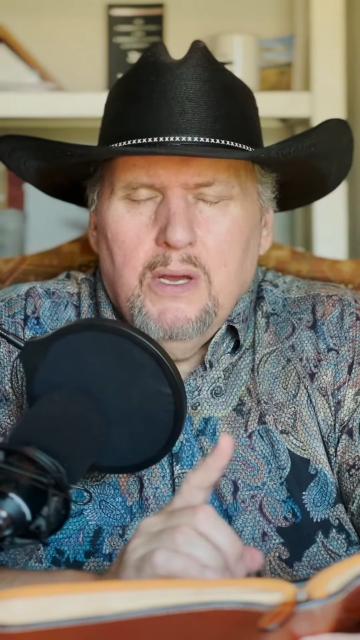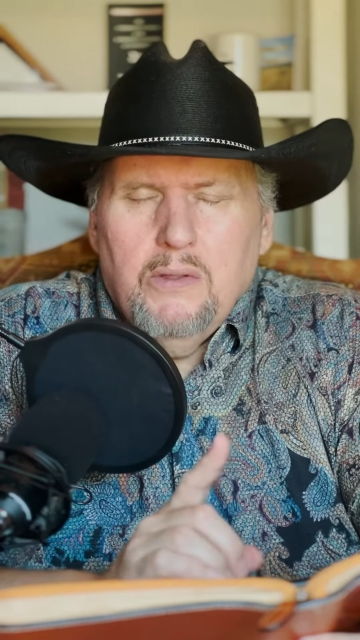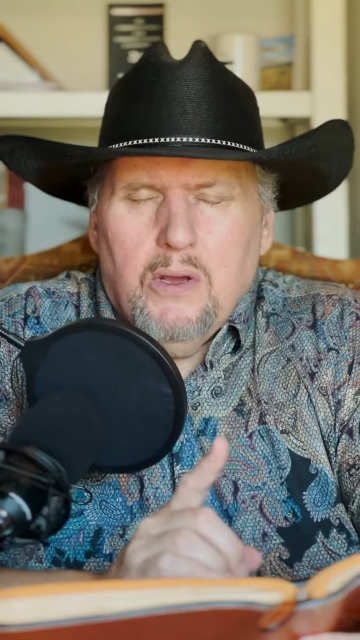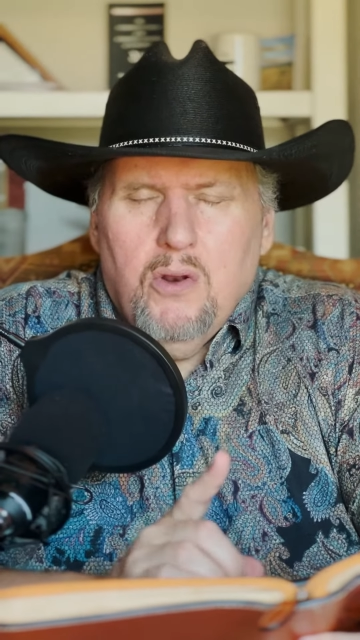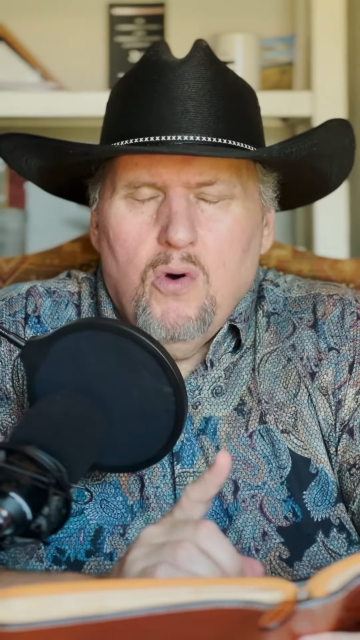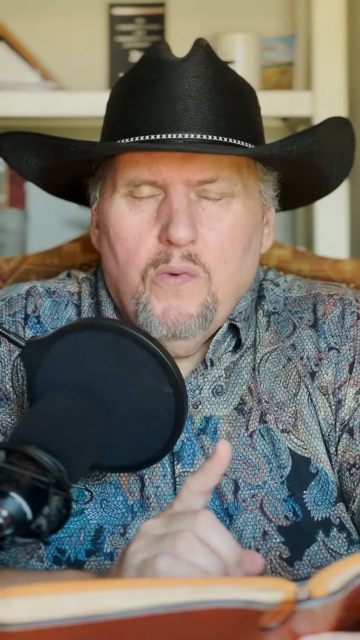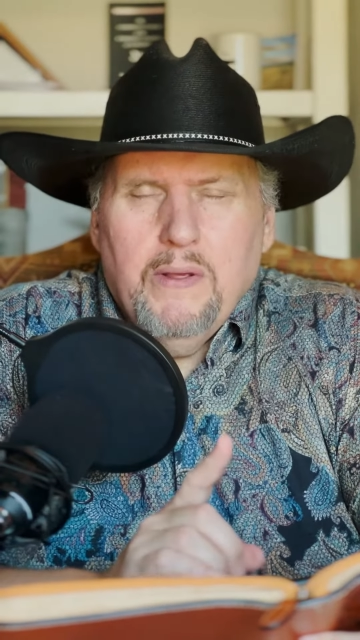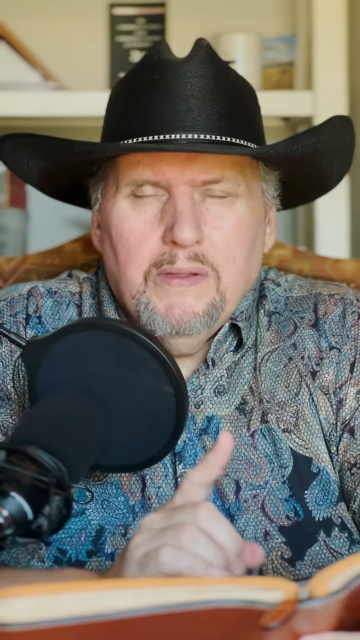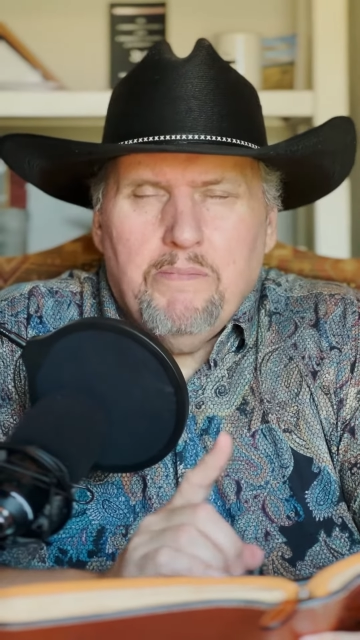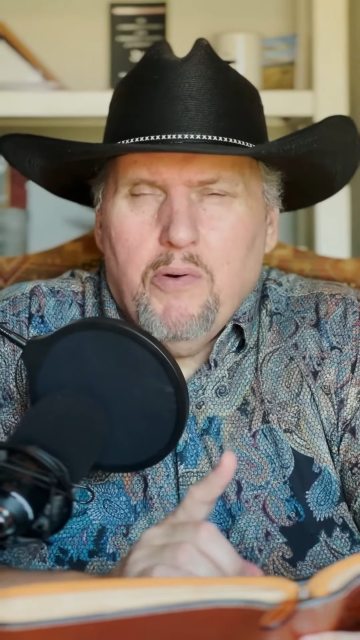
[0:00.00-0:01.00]
the glory
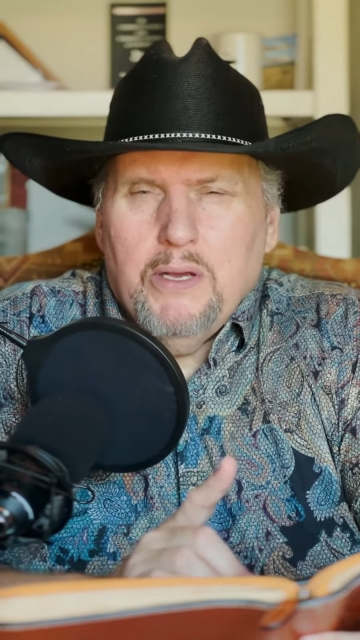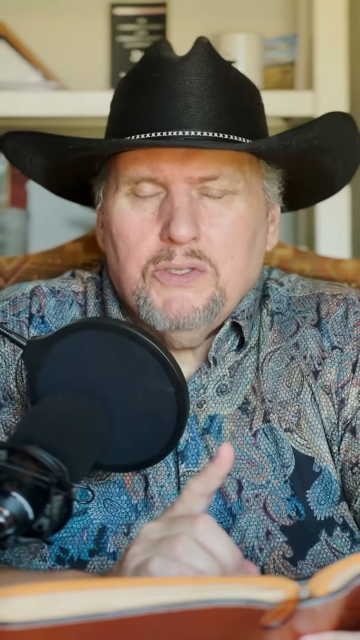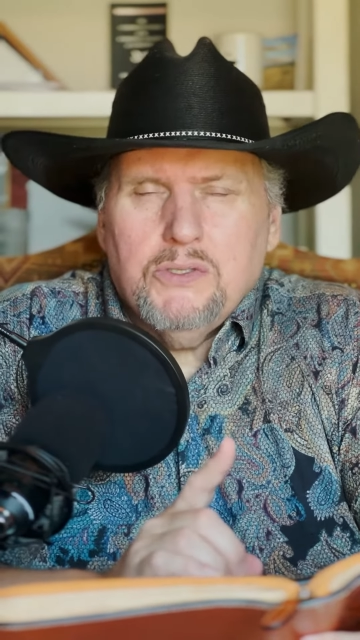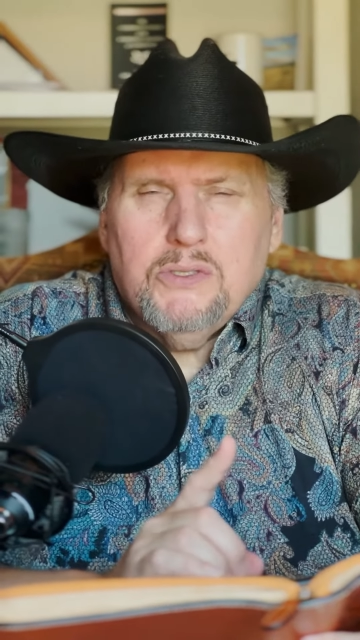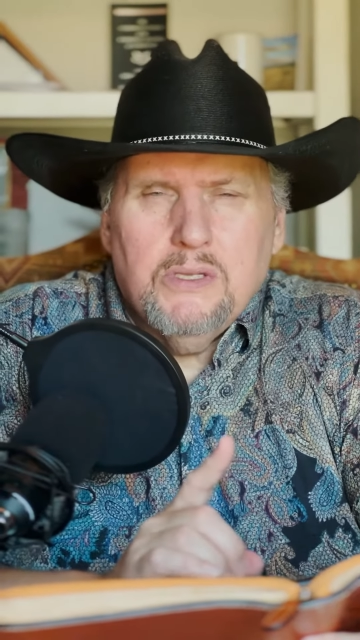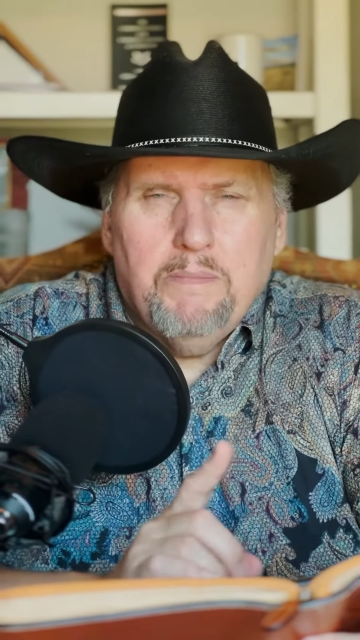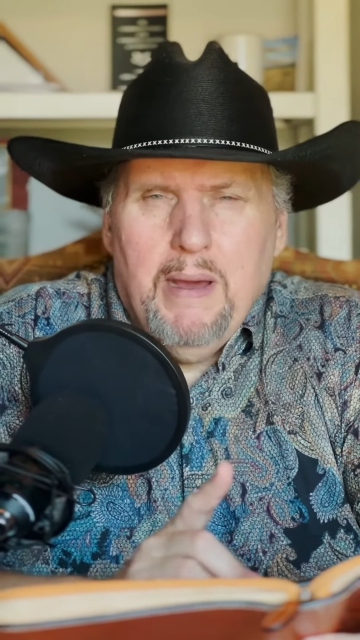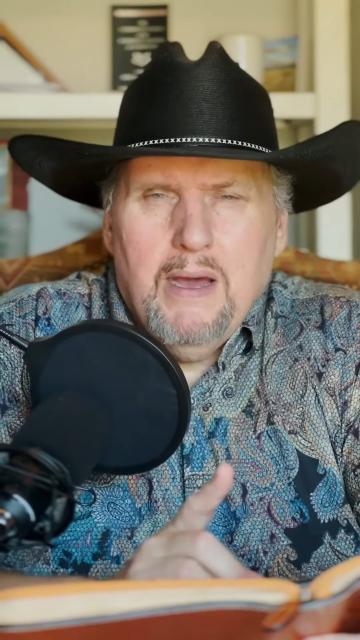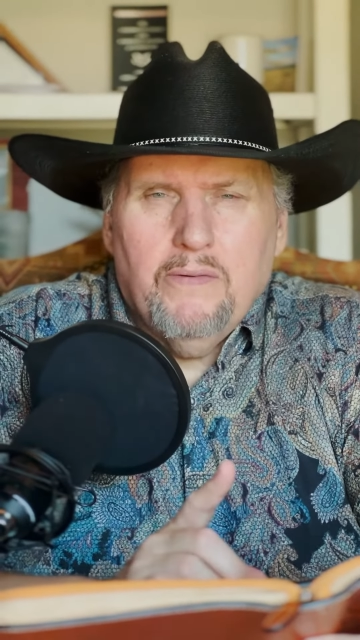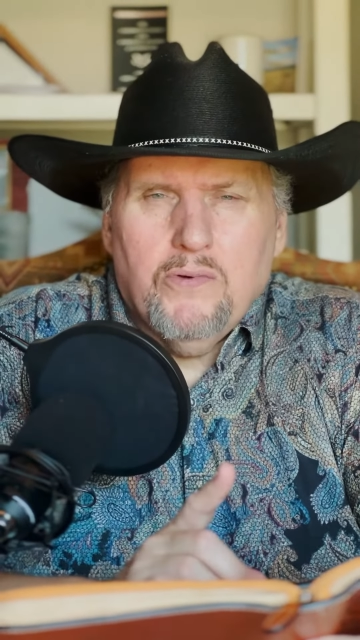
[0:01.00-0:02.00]
and the presence and the
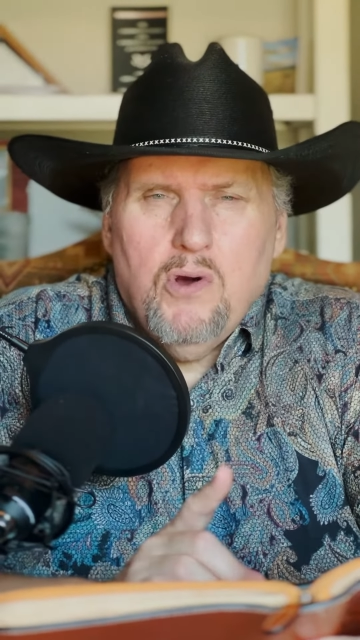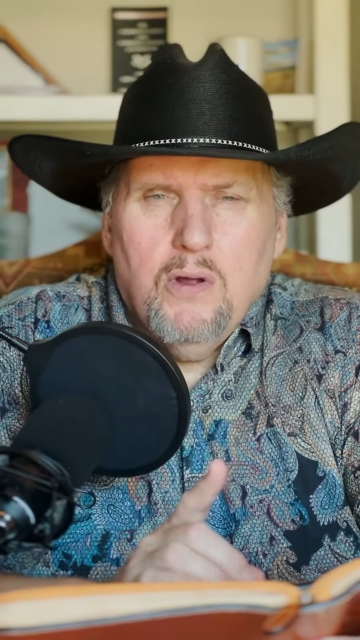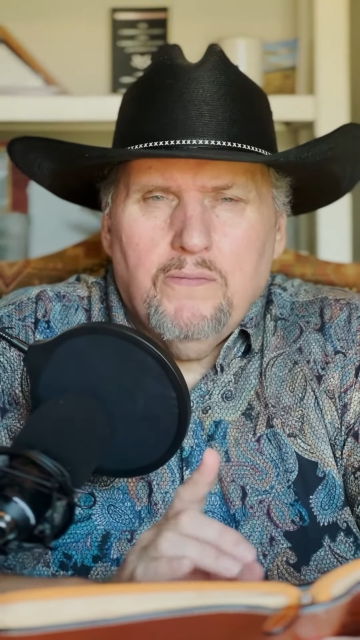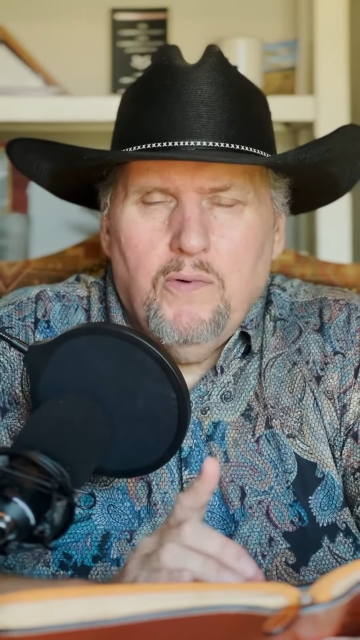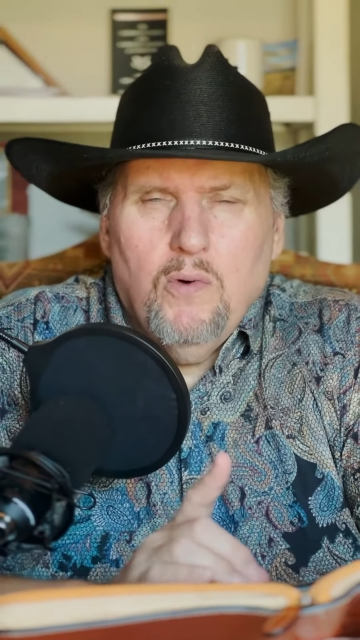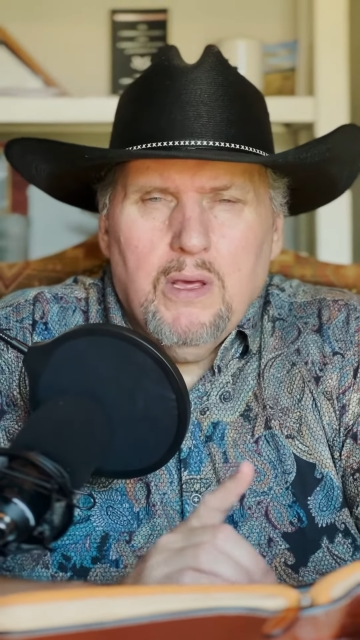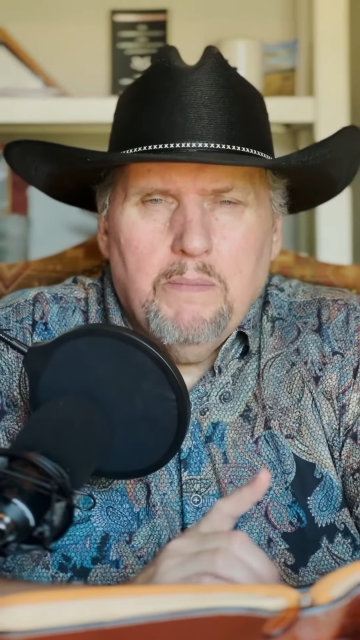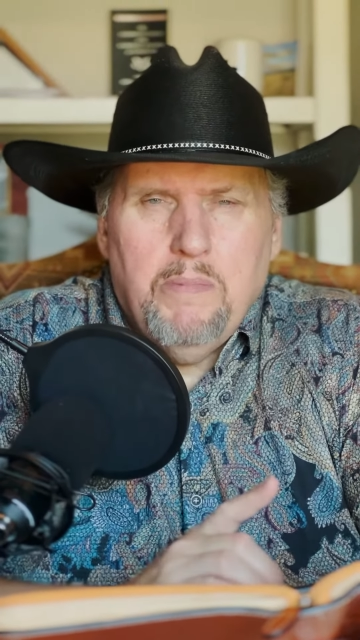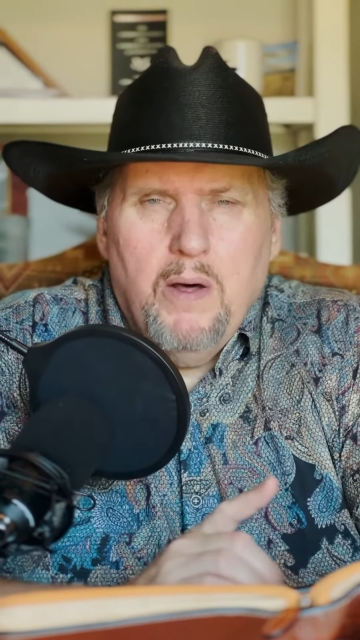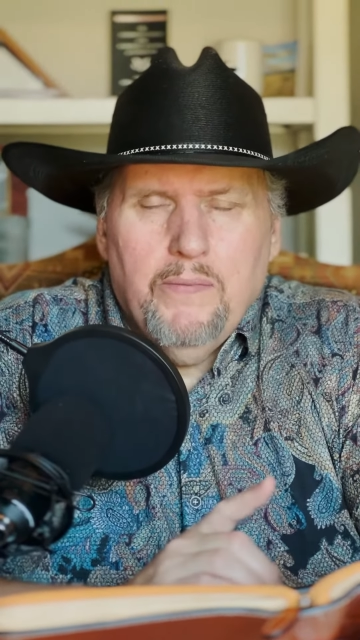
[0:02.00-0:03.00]
power of God falling
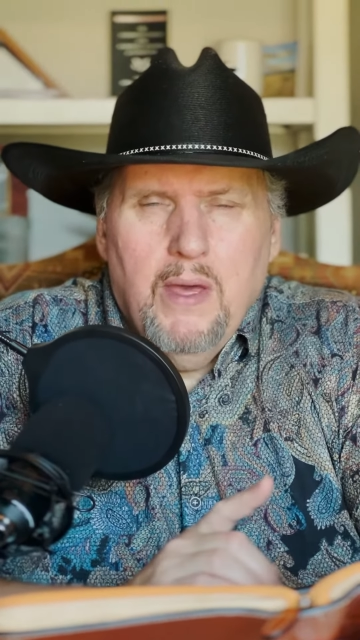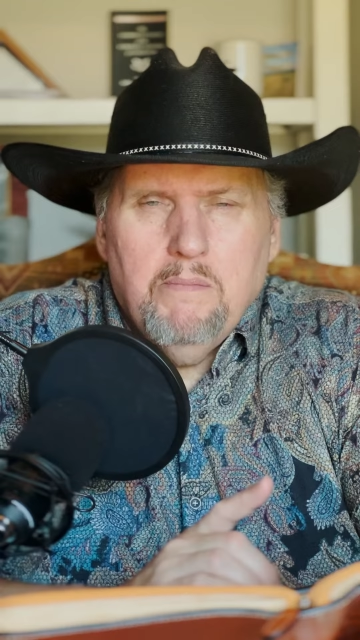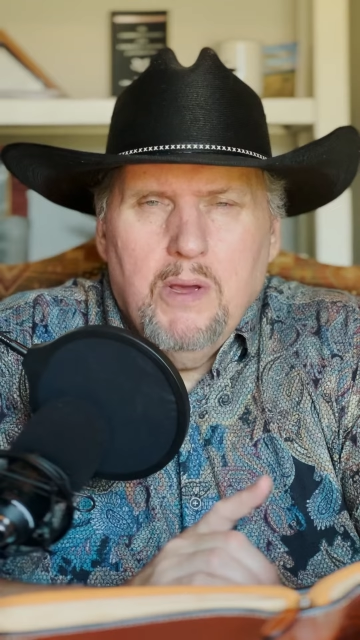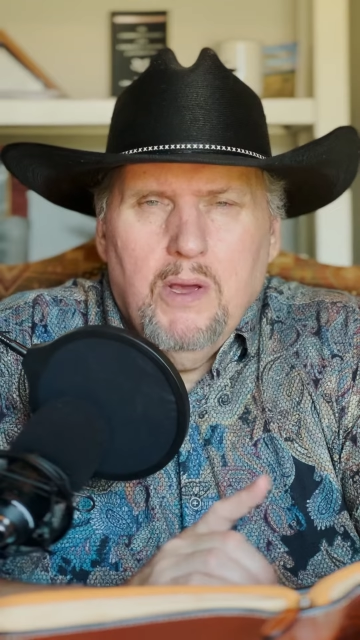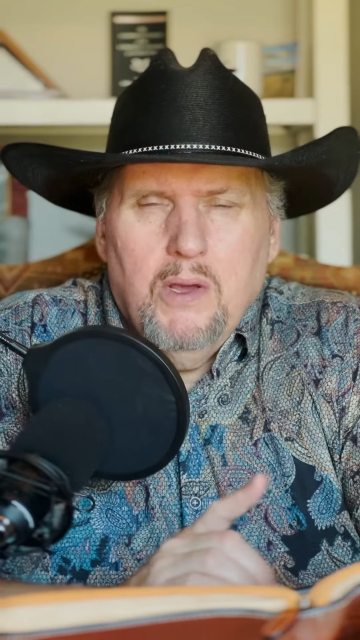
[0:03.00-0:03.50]
upon them.